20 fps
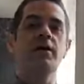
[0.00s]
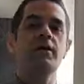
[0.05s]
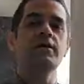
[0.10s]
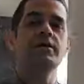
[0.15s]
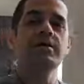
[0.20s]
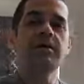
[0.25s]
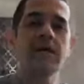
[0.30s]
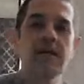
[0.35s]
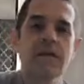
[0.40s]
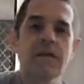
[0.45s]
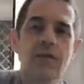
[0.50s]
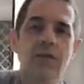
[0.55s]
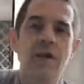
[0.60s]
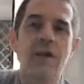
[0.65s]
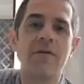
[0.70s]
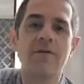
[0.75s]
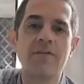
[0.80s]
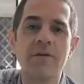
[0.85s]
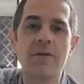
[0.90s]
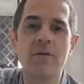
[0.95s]
on St. Clair
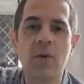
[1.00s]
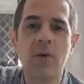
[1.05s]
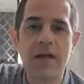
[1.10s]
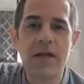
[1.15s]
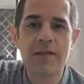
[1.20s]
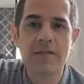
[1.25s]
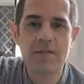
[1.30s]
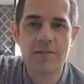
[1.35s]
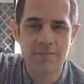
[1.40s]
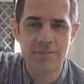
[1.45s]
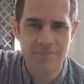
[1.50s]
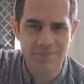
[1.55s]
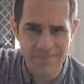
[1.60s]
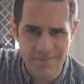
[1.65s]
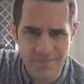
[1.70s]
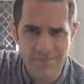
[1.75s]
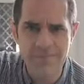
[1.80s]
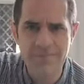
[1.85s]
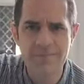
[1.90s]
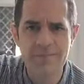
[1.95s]
Avenue West
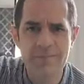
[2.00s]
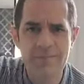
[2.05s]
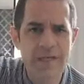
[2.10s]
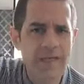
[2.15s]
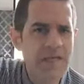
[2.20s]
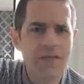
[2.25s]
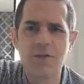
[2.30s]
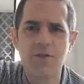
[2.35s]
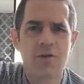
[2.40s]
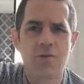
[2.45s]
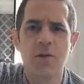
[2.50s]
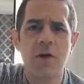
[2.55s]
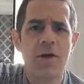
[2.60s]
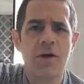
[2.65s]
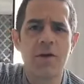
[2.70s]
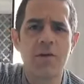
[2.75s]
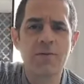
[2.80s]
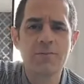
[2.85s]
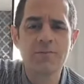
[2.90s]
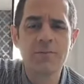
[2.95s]
in
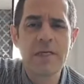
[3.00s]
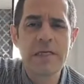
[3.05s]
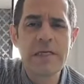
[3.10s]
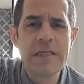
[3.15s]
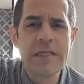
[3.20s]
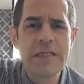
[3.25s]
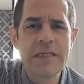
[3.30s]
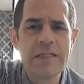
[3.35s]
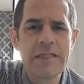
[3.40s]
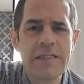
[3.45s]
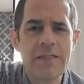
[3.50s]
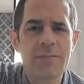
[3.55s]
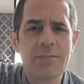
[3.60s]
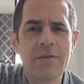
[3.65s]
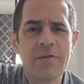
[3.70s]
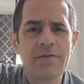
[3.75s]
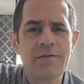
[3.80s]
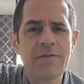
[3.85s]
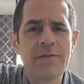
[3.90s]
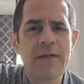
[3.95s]
Toronto. A little
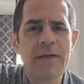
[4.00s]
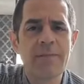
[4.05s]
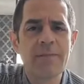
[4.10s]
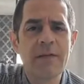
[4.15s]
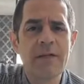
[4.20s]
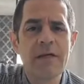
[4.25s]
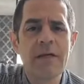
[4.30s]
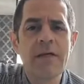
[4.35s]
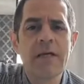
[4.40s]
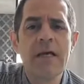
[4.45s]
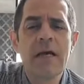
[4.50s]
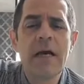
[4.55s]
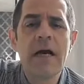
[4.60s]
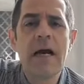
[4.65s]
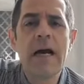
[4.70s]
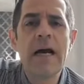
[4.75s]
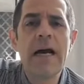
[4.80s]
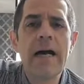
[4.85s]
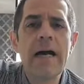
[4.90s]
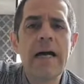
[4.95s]
bit of phlegm.
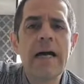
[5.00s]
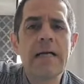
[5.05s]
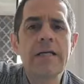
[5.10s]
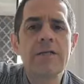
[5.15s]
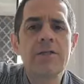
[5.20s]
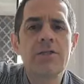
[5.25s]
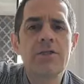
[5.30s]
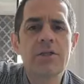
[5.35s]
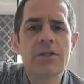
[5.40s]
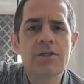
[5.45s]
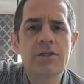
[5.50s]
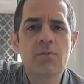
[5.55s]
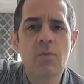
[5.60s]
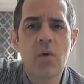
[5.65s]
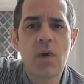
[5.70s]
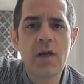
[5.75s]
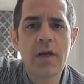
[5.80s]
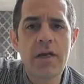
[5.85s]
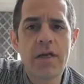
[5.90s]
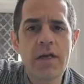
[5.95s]
Just
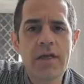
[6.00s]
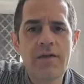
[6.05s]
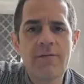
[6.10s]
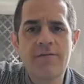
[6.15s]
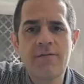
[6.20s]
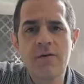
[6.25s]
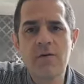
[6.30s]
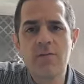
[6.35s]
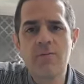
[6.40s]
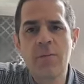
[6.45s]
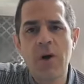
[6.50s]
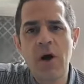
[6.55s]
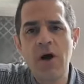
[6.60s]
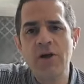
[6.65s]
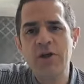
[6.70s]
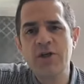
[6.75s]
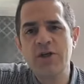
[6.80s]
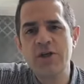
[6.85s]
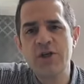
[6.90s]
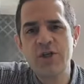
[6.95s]
want to give you
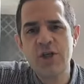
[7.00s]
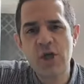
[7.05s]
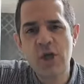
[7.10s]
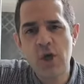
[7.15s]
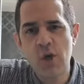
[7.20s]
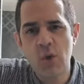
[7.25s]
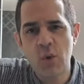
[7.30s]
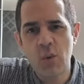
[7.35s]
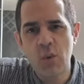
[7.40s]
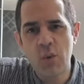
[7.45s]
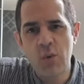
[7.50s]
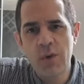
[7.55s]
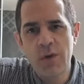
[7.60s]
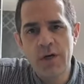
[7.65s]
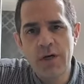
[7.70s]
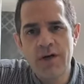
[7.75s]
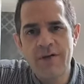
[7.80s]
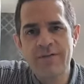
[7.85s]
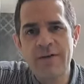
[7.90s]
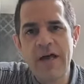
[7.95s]
part 2
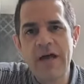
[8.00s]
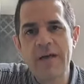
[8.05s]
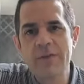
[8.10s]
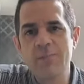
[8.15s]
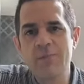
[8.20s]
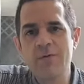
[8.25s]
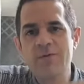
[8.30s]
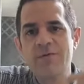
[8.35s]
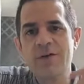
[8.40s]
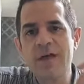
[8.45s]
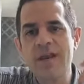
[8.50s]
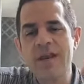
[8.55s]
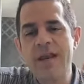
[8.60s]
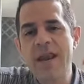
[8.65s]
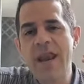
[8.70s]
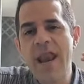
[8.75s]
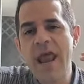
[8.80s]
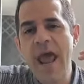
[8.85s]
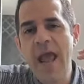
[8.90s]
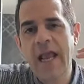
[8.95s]
of how to prevent
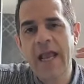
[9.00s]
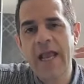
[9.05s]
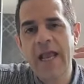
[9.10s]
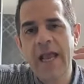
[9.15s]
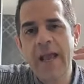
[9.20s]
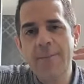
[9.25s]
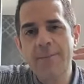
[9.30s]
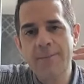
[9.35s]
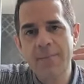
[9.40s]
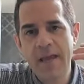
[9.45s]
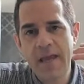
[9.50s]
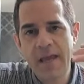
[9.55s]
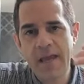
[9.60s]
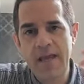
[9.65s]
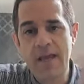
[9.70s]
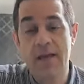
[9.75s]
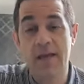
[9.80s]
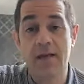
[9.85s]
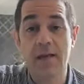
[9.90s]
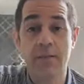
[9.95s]
neck
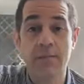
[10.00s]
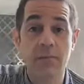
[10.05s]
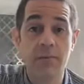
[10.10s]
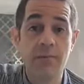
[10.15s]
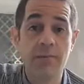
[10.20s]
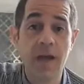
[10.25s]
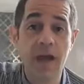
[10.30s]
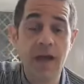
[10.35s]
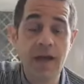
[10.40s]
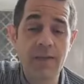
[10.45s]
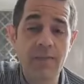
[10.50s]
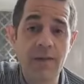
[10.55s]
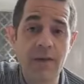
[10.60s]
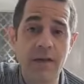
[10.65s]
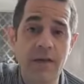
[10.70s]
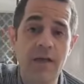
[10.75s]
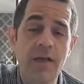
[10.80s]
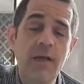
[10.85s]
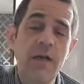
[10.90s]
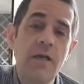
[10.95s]
pain and upper back
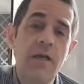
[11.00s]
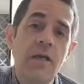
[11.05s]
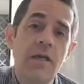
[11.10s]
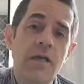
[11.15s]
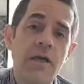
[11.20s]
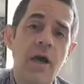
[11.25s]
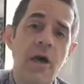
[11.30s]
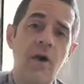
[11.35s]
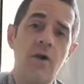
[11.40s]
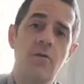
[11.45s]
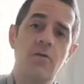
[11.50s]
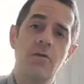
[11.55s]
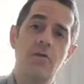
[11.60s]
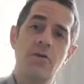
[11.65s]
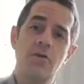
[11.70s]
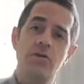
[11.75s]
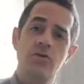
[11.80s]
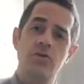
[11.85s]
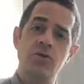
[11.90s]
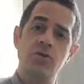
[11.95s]
pain. Now,
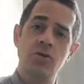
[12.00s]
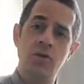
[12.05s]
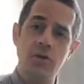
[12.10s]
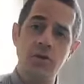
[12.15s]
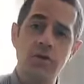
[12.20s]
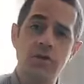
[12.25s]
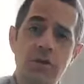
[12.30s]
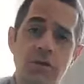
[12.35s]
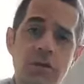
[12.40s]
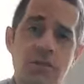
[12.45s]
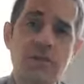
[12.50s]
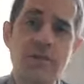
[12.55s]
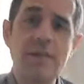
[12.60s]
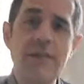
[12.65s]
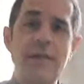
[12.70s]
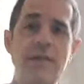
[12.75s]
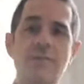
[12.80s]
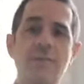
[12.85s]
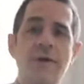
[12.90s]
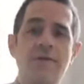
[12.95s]
you should
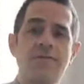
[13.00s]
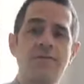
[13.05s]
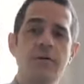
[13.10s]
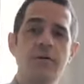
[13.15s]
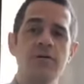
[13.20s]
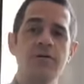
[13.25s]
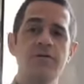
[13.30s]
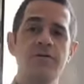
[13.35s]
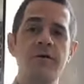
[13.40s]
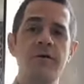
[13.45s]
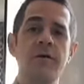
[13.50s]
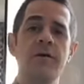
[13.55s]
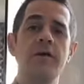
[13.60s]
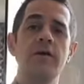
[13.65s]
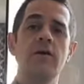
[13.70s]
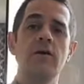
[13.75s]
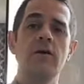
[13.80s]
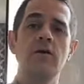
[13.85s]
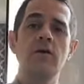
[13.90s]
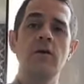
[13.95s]
see my first
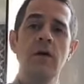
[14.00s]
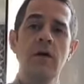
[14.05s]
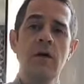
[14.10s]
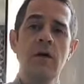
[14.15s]
video